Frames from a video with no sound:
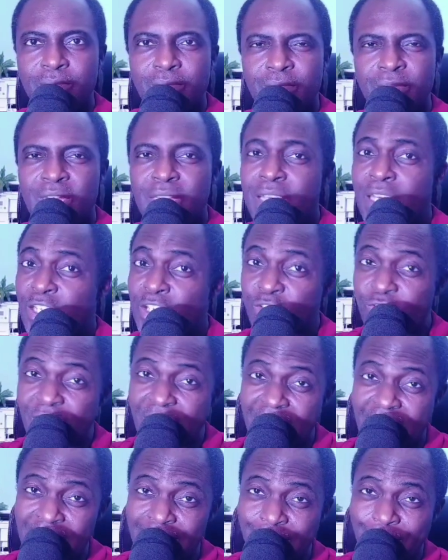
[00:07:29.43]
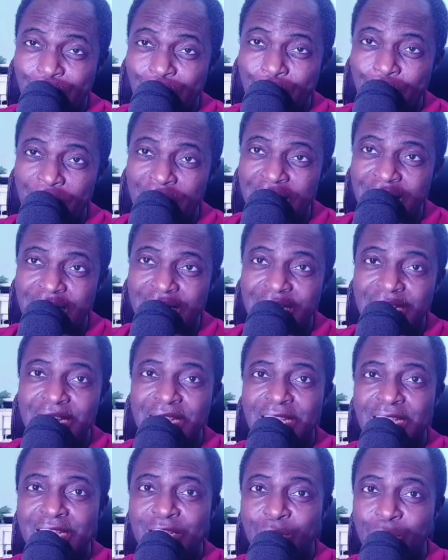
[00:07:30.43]
Try and commit
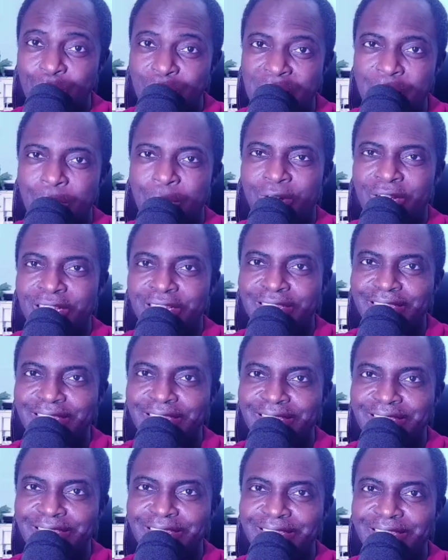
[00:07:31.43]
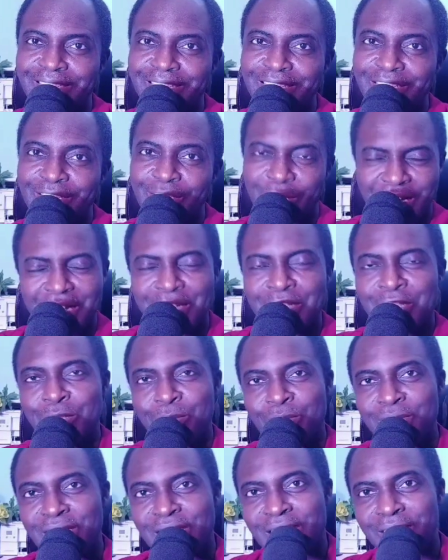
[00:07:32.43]
this to memory. You can do it.
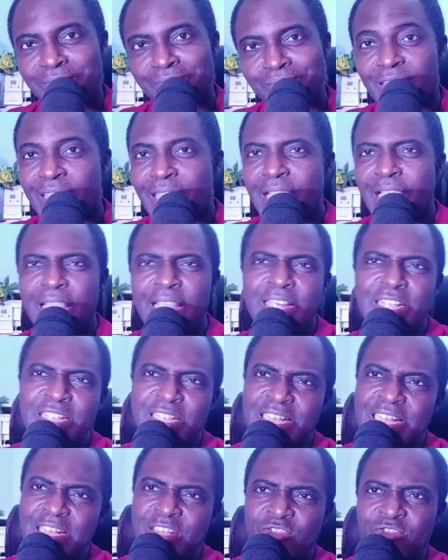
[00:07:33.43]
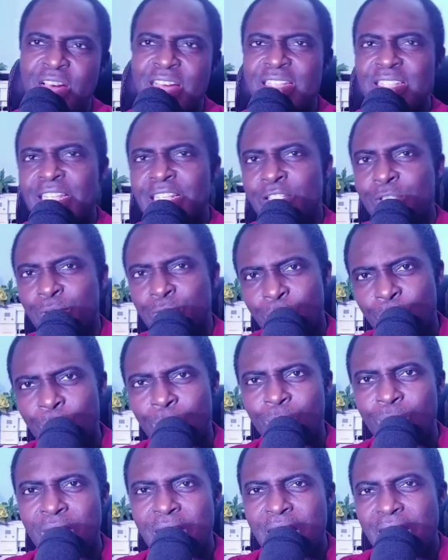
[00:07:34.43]
It's interesting to know
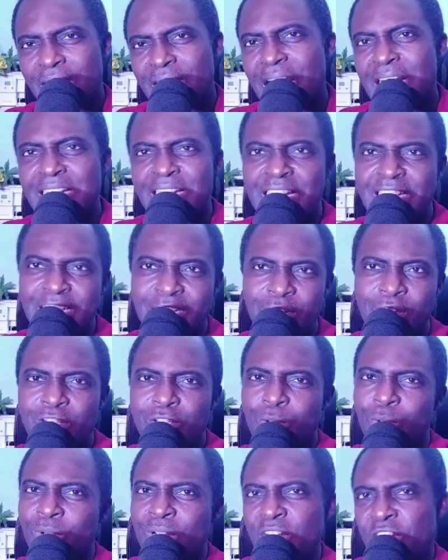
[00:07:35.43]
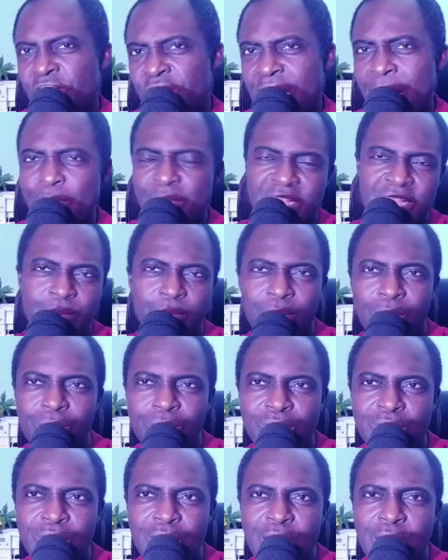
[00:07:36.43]
that it's not only sharp symbols
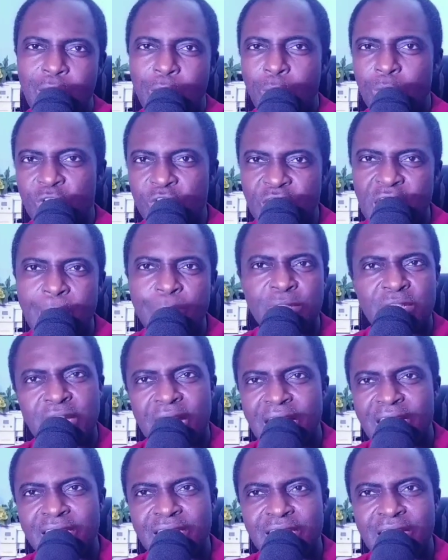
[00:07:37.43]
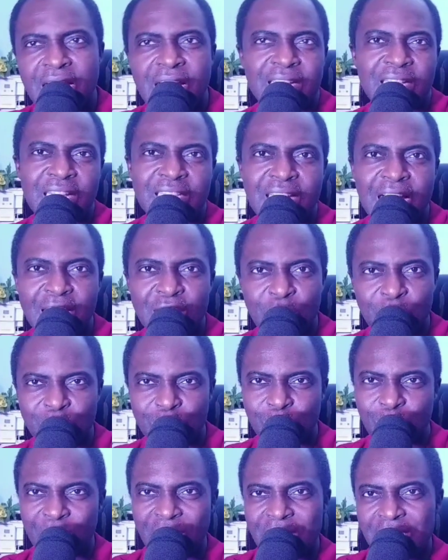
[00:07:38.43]
or sharp signs that are used to
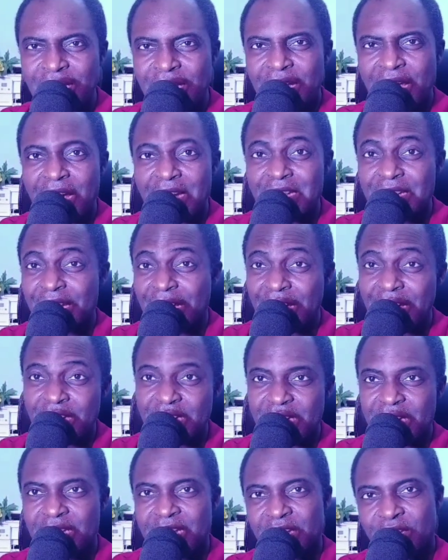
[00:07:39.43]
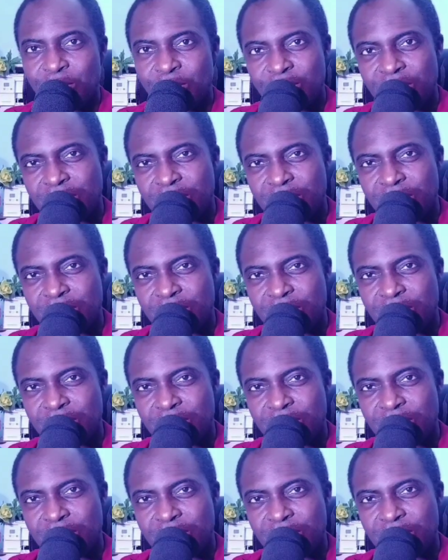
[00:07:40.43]
indicate the key signatures.